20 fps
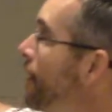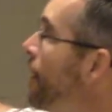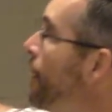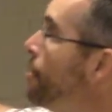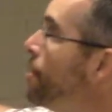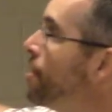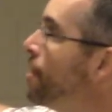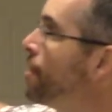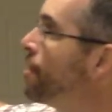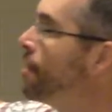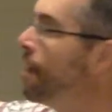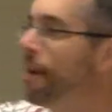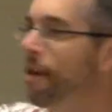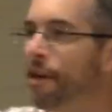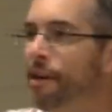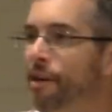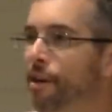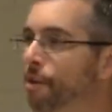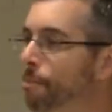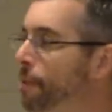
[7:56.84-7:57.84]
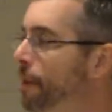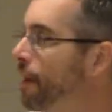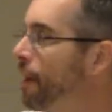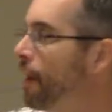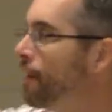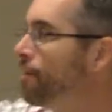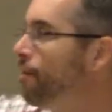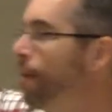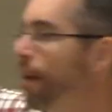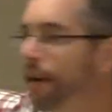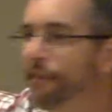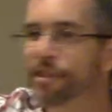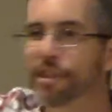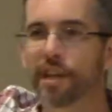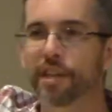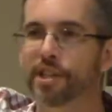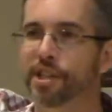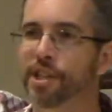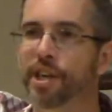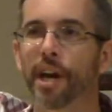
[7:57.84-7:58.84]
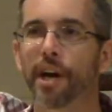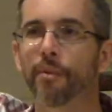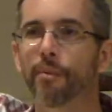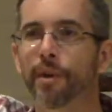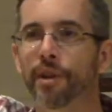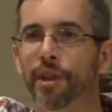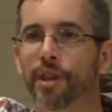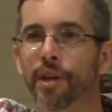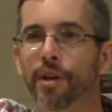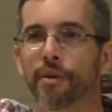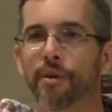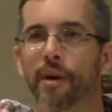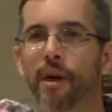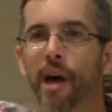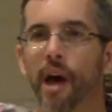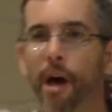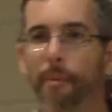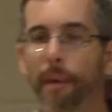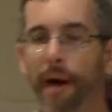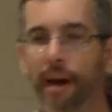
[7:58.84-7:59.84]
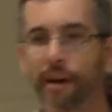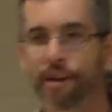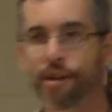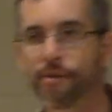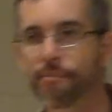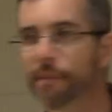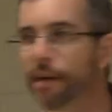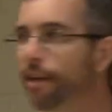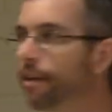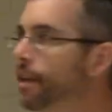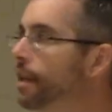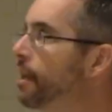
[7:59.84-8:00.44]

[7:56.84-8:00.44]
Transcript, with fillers: them, he says, You know, because of what I've just shared with you about humility